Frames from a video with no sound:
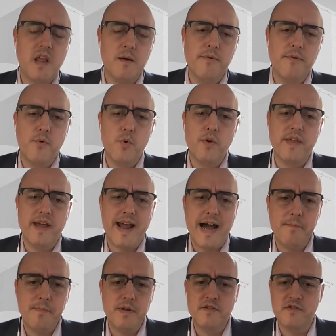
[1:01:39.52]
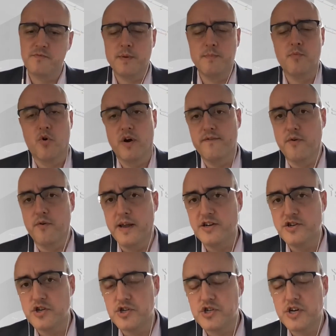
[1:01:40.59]
before they happen. There's been more
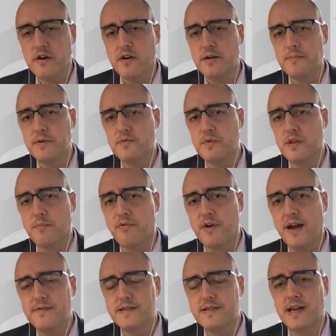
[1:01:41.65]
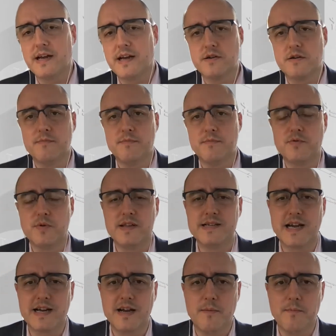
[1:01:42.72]
information sharing between the private sector, between the
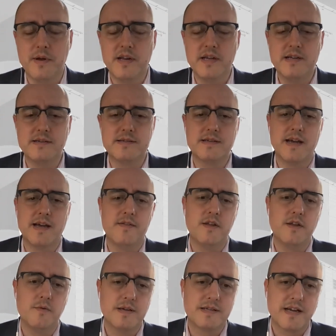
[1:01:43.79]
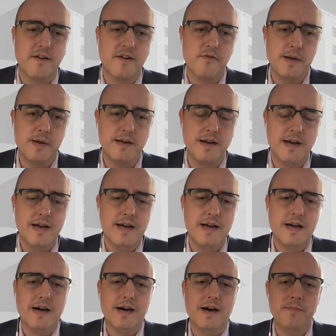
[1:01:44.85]
tech companies and the US government.
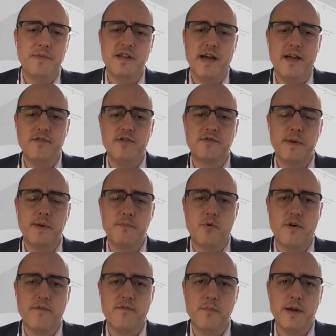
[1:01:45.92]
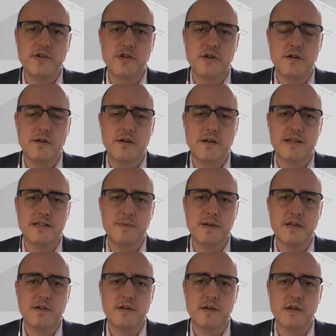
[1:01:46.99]
And there's been more information that's
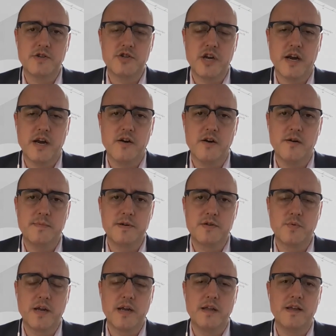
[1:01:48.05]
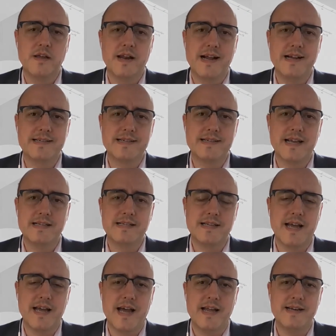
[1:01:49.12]
been shared between the United States
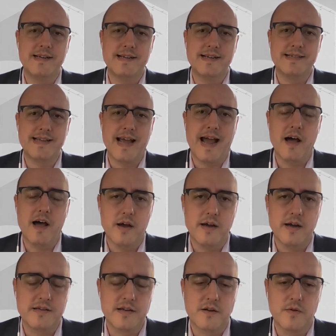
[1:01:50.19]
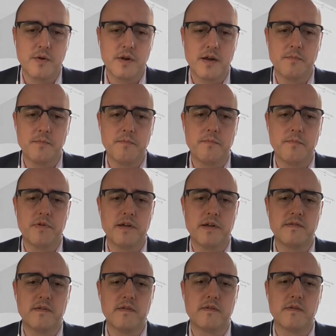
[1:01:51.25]
and its allies, including in
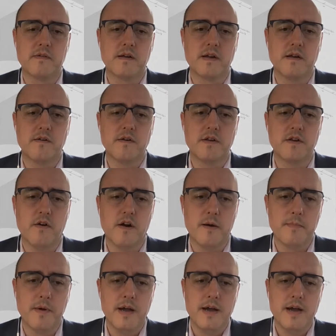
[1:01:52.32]
places like here in Europe,